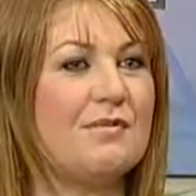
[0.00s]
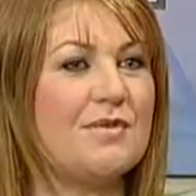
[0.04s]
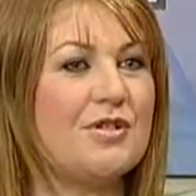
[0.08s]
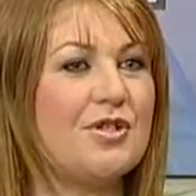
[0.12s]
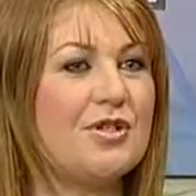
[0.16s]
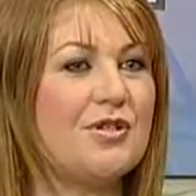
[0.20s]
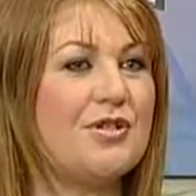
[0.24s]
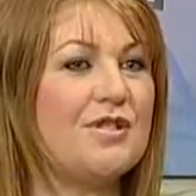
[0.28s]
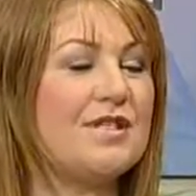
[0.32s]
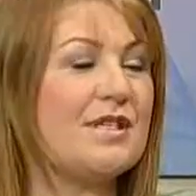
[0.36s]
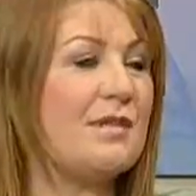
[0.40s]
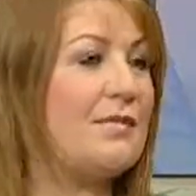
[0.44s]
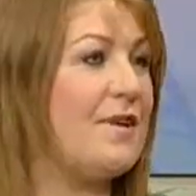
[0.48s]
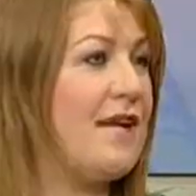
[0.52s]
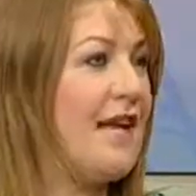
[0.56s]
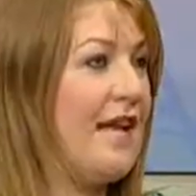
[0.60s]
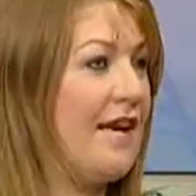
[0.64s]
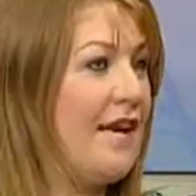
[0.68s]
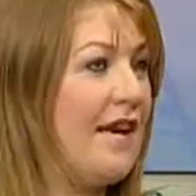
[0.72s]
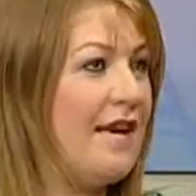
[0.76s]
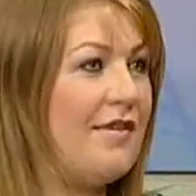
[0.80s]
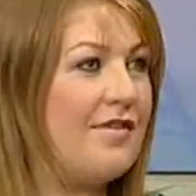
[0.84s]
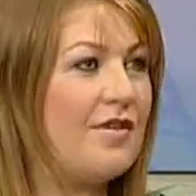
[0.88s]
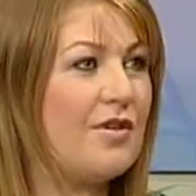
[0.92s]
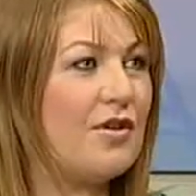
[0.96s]
choose someone. Ha
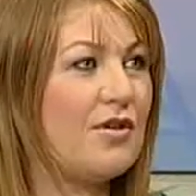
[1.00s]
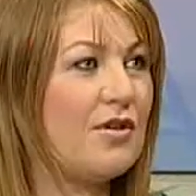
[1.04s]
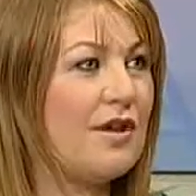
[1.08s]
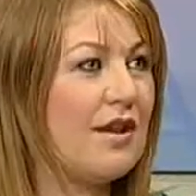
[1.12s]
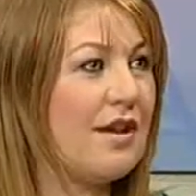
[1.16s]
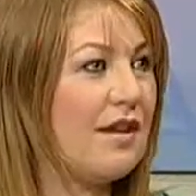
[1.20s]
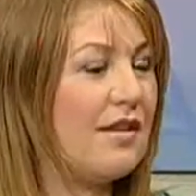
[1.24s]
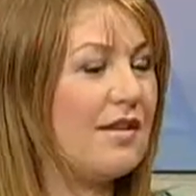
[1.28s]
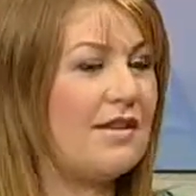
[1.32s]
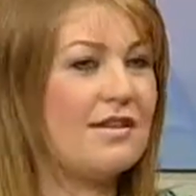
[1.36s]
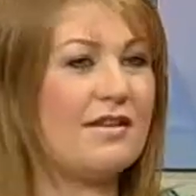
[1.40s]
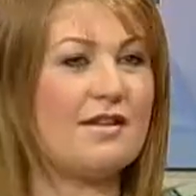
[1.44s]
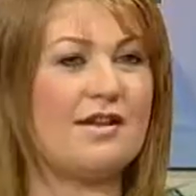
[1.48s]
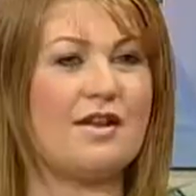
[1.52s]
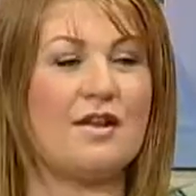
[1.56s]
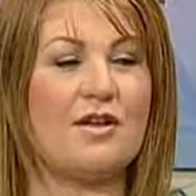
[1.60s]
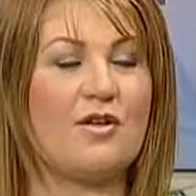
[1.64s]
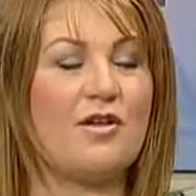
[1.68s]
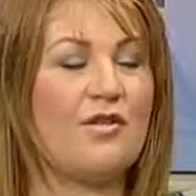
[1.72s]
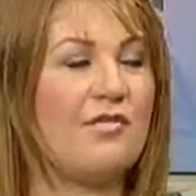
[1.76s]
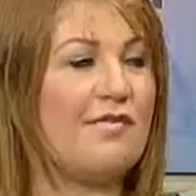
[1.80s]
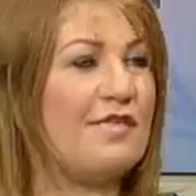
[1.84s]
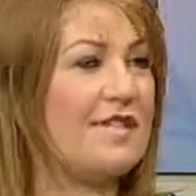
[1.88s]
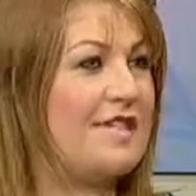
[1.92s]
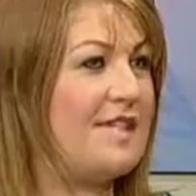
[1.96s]
have a look. They'll
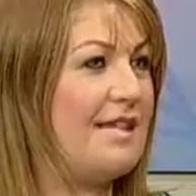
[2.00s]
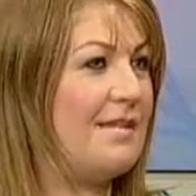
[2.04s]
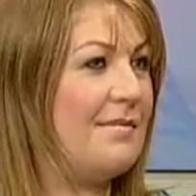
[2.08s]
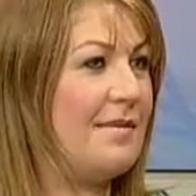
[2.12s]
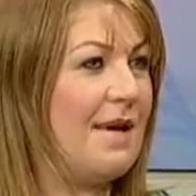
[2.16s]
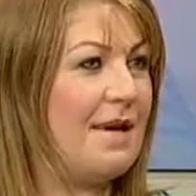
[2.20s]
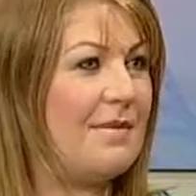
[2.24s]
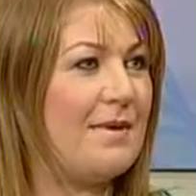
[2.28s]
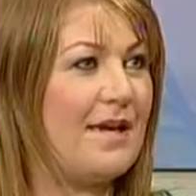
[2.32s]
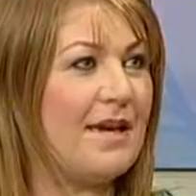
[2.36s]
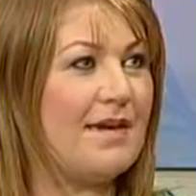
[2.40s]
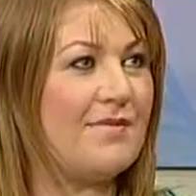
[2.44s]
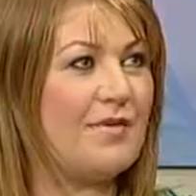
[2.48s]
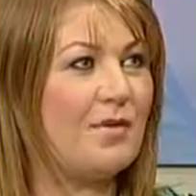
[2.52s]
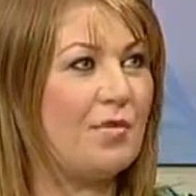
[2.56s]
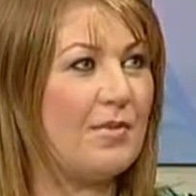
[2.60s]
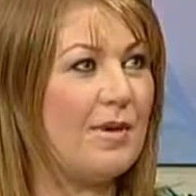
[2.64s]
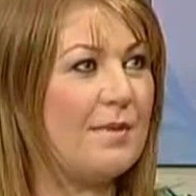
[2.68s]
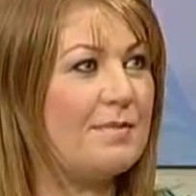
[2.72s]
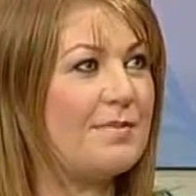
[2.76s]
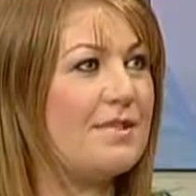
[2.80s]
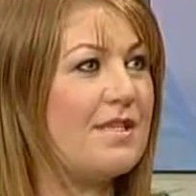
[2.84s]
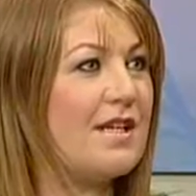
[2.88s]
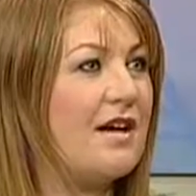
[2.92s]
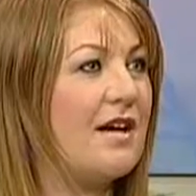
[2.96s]
obviously maybe have a
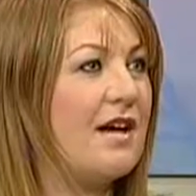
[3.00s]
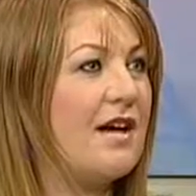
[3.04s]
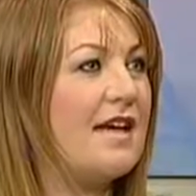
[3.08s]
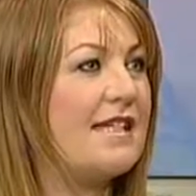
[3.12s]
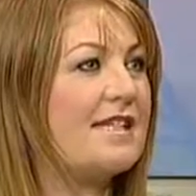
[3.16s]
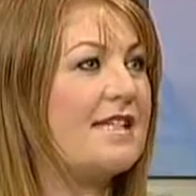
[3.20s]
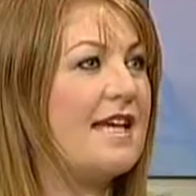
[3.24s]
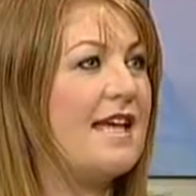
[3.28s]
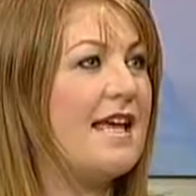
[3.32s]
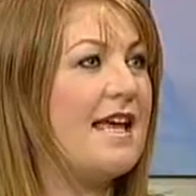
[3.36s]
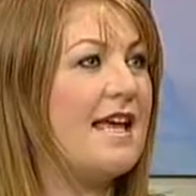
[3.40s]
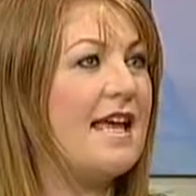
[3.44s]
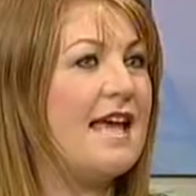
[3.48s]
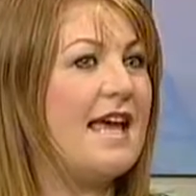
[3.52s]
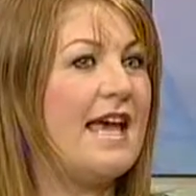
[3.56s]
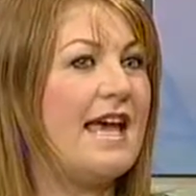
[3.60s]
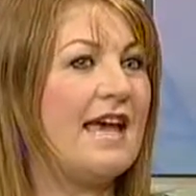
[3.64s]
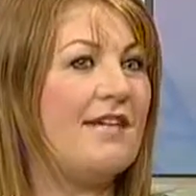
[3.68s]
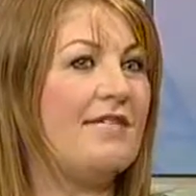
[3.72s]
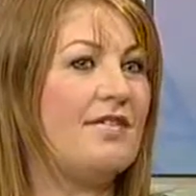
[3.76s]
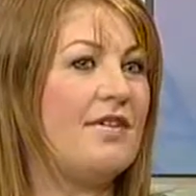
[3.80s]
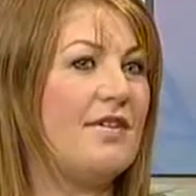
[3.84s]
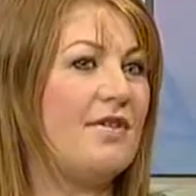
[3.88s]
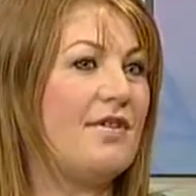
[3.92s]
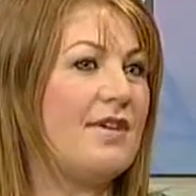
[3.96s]
website. Have
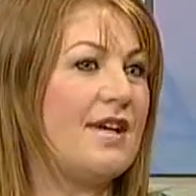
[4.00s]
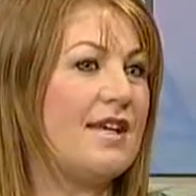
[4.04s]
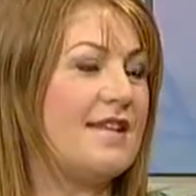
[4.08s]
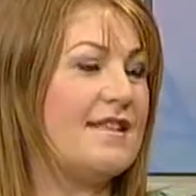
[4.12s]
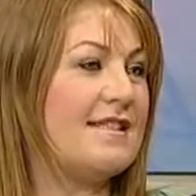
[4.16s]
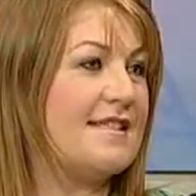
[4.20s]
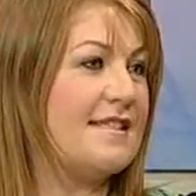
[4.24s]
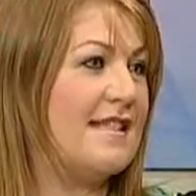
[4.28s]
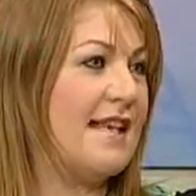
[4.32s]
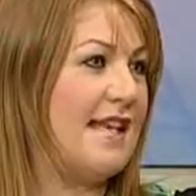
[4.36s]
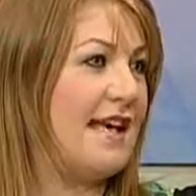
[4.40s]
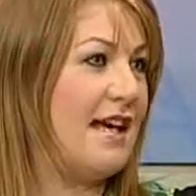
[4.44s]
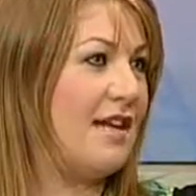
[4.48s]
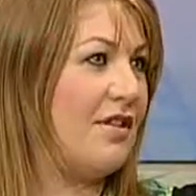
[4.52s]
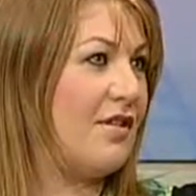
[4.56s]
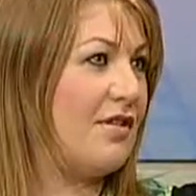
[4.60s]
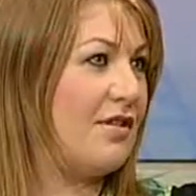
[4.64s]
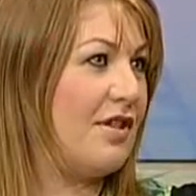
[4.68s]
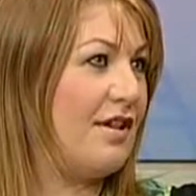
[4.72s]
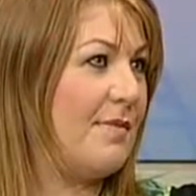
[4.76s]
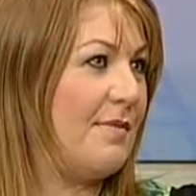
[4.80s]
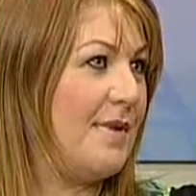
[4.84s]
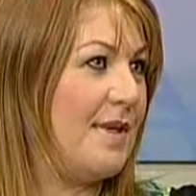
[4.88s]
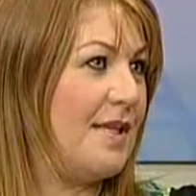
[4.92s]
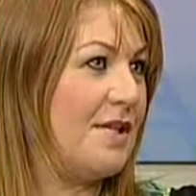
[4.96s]
a look and see how long
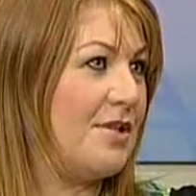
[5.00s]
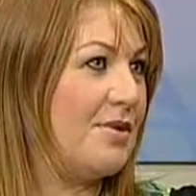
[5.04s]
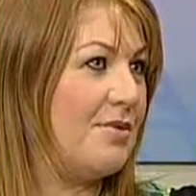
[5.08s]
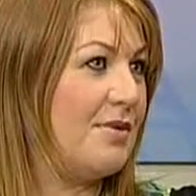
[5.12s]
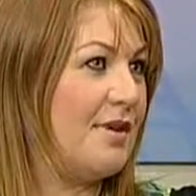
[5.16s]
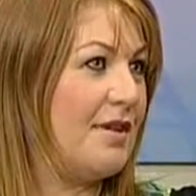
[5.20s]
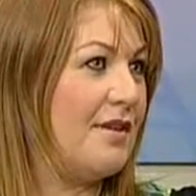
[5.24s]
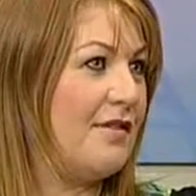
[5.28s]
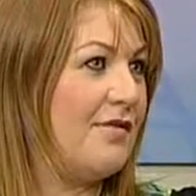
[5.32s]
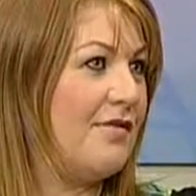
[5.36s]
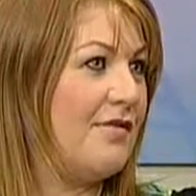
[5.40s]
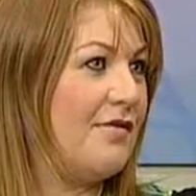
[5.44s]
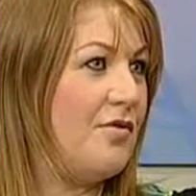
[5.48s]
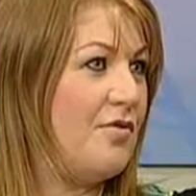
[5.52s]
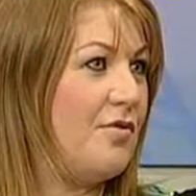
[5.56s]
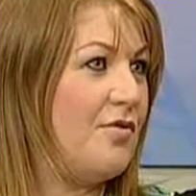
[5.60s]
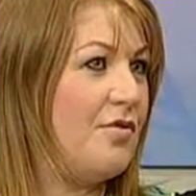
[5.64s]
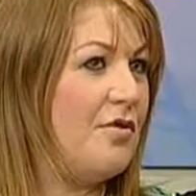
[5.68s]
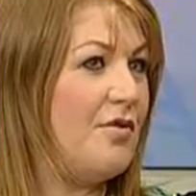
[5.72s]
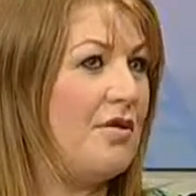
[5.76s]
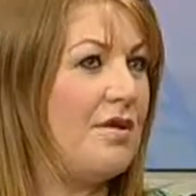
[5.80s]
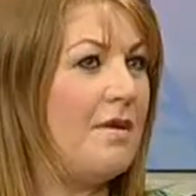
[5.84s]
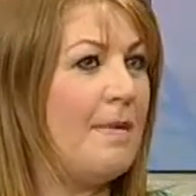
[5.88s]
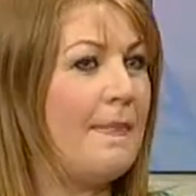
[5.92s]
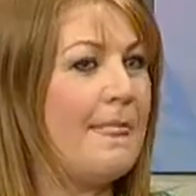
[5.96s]
they've been doing it
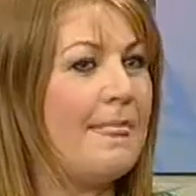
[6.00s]
for.